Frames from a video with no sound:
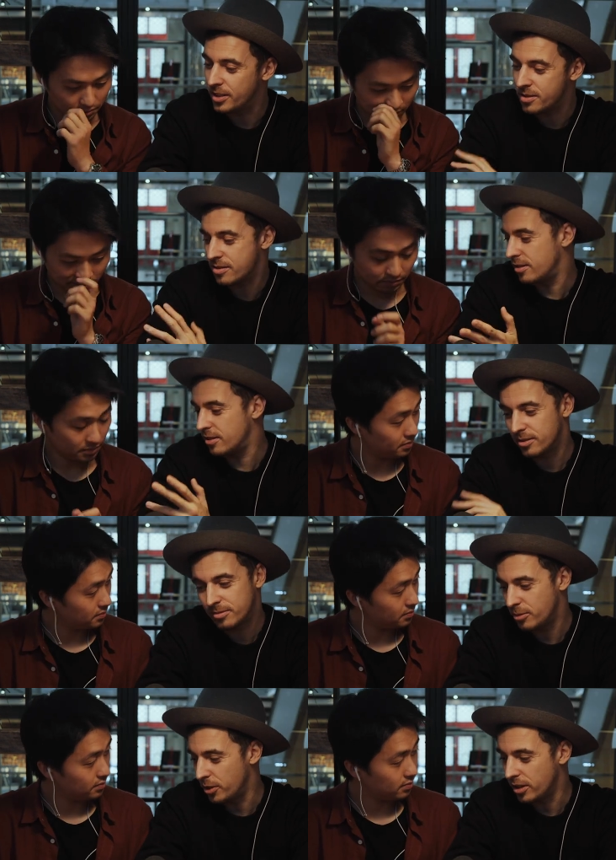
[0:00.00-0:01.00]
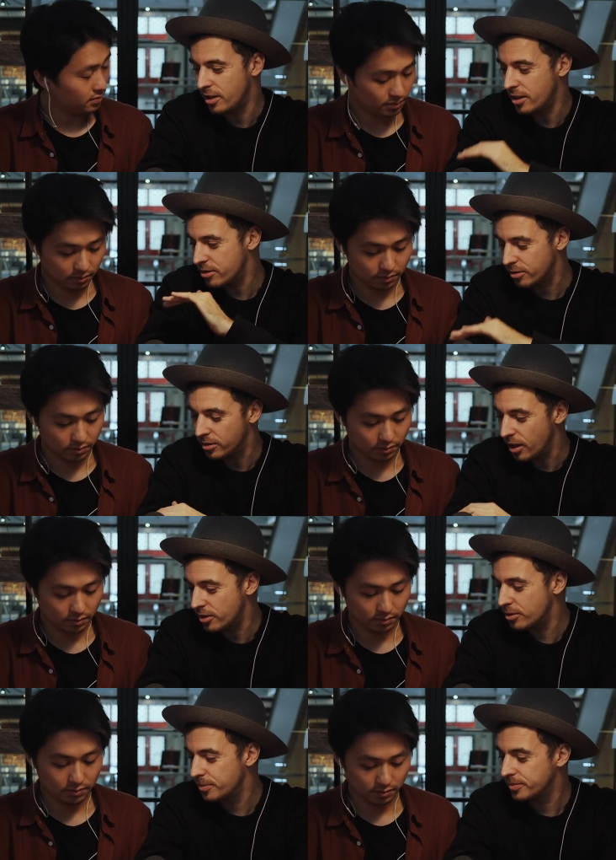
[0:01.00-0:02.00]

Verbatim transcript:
Speaker 1: It's uh, really nice to touch.